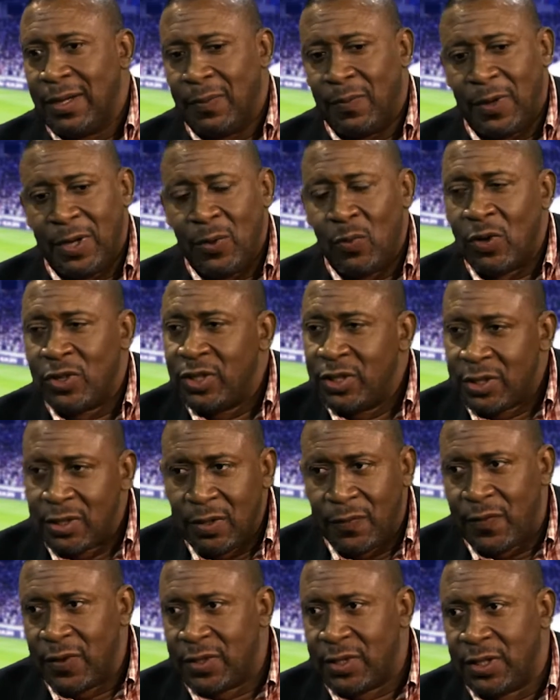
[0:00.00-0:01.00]
but you watch the
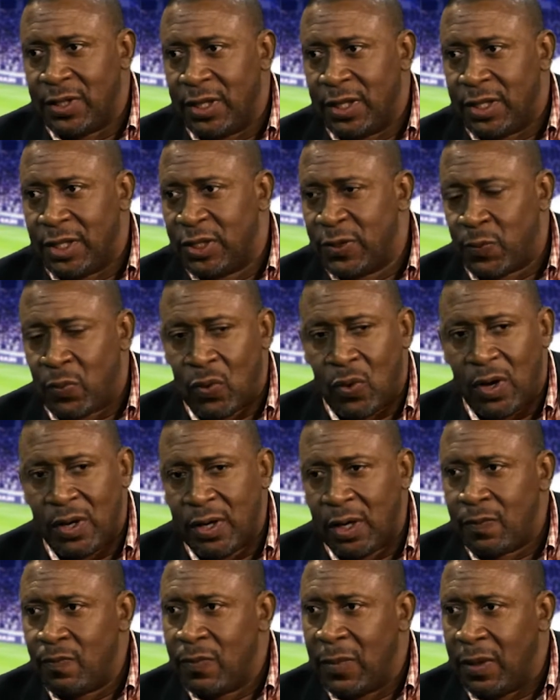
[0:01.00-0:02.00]
surface, it is poor and
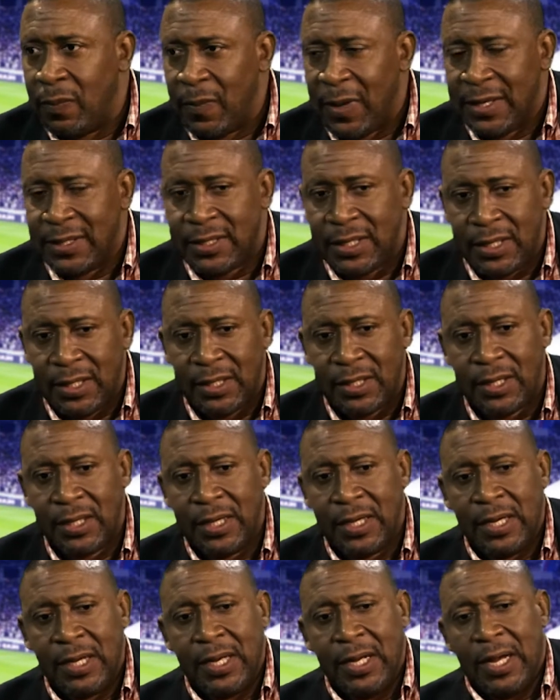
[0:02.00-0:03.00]
not maintained.
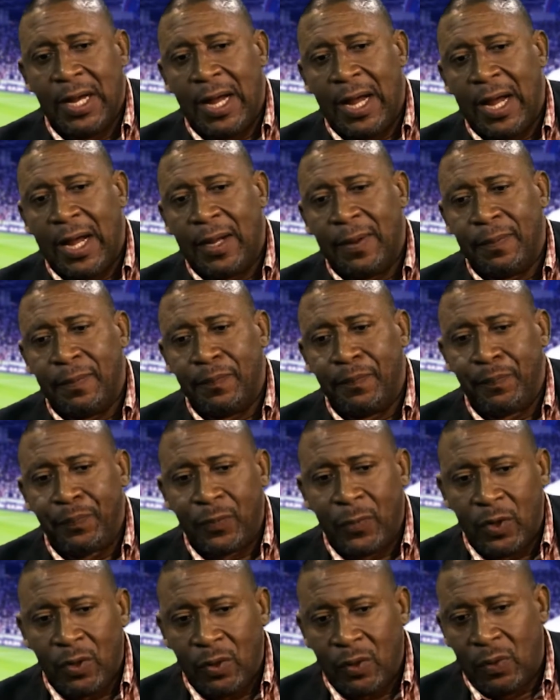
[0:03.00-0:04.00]

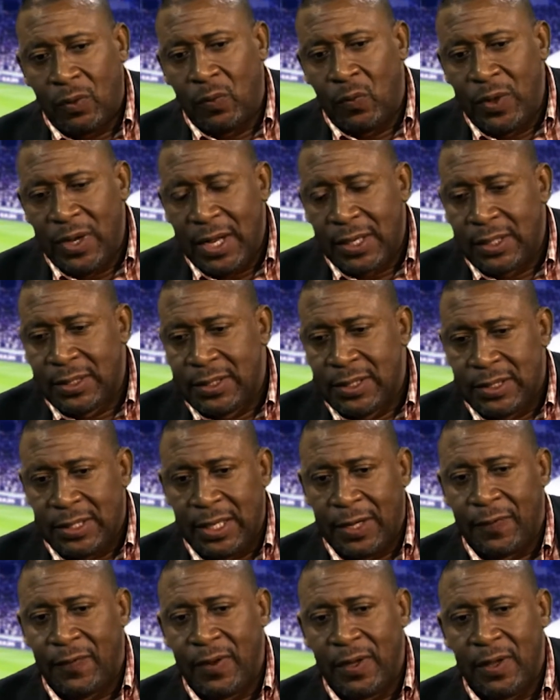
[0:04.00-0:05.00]
We at the
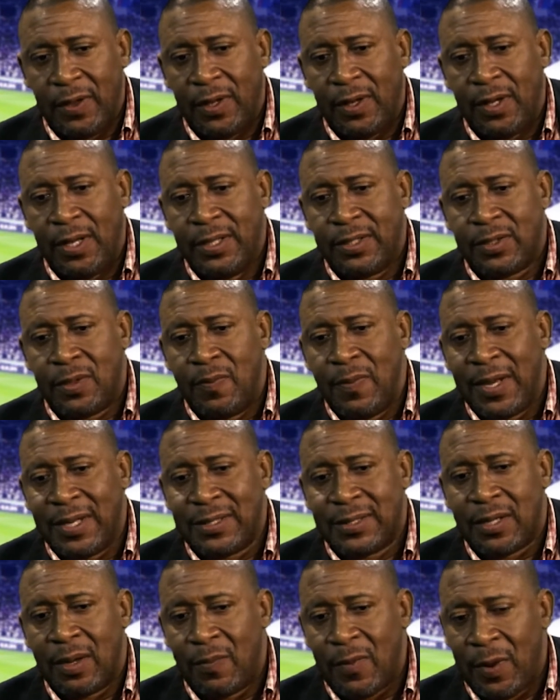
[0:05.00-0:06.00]
TTFA need to make
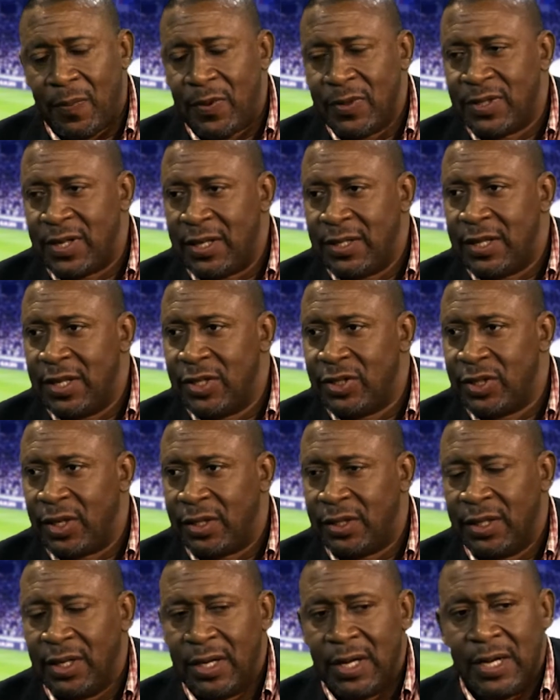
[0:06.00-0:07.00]
some
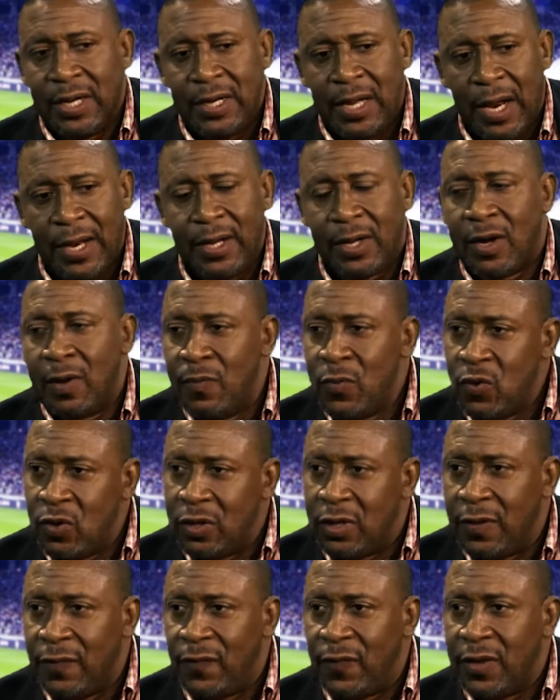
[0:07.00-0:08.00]
representation that the
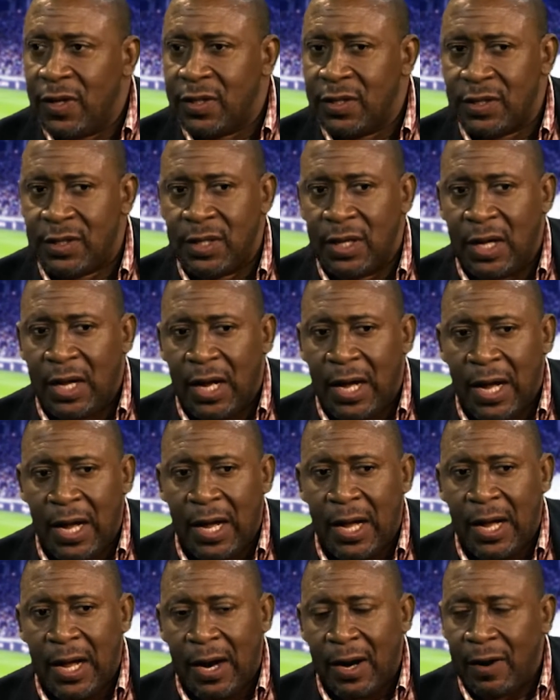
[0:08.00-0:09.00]
community feels
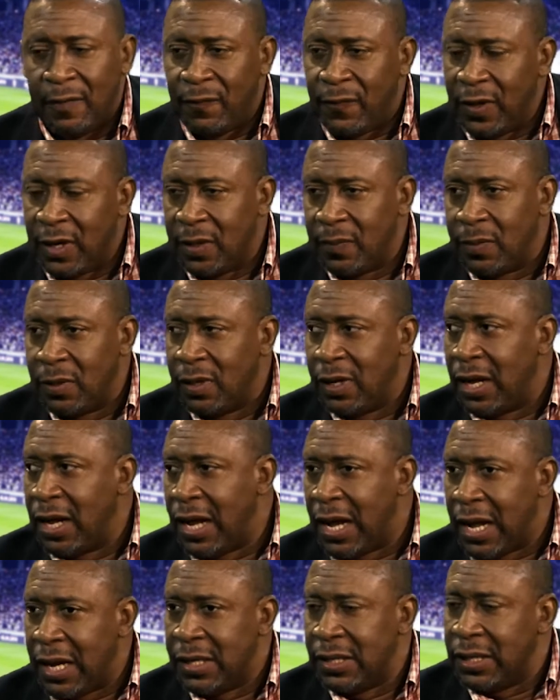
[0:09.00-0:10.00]
are available
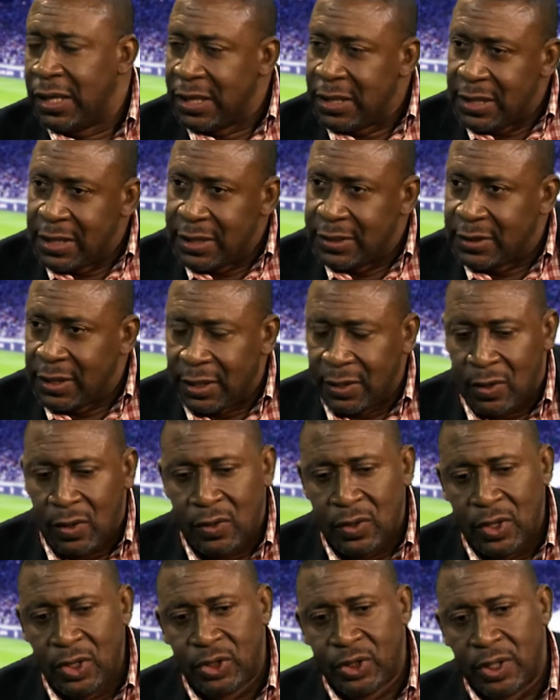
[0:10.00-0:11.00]
and in decent
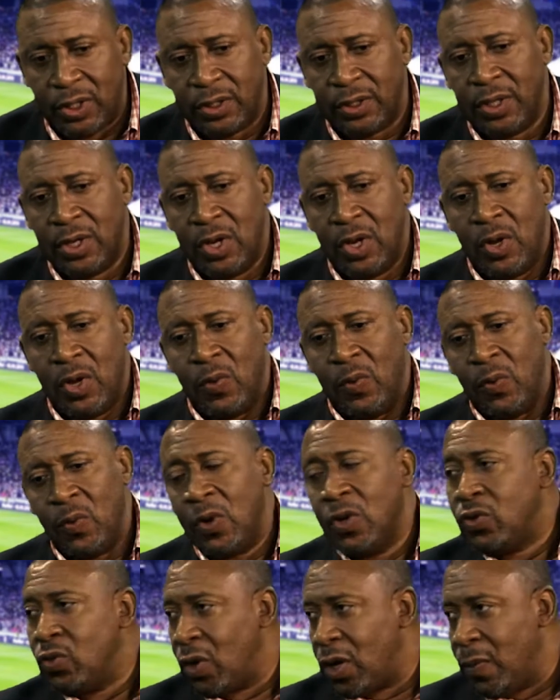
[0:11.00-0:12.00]
condition. We
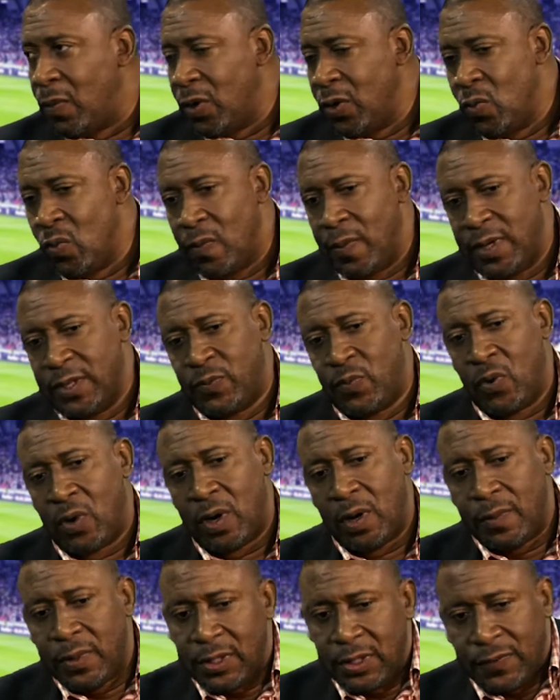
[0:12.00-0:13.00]
want to talk about the women's
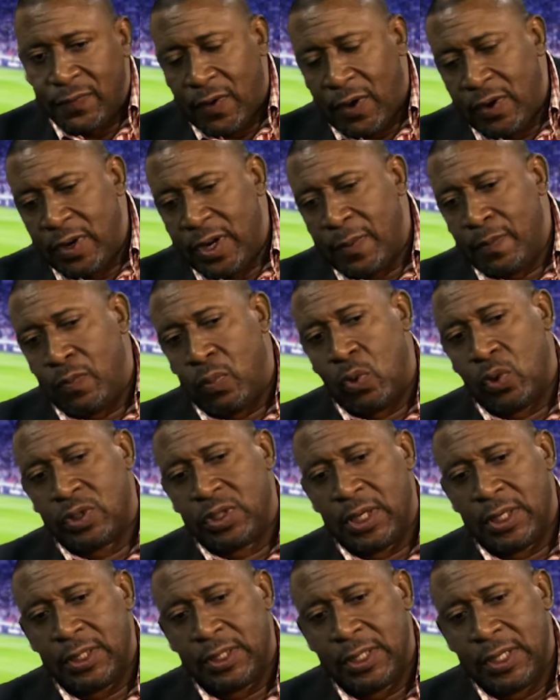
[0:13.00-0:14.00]
program, which is very
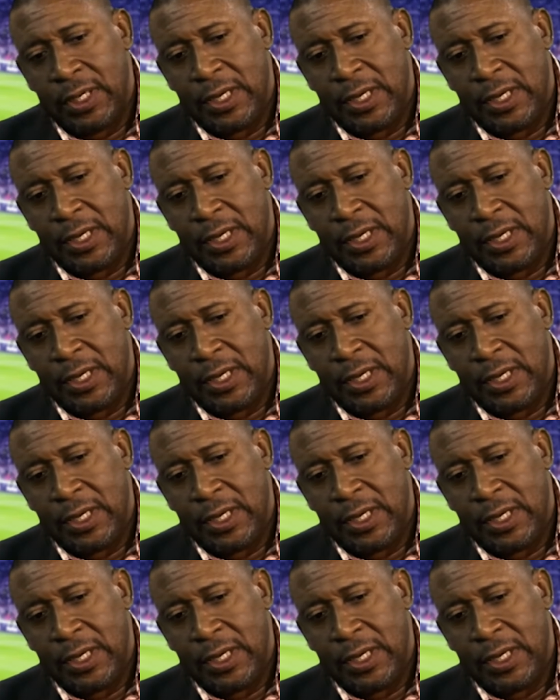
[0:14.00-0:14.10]
important.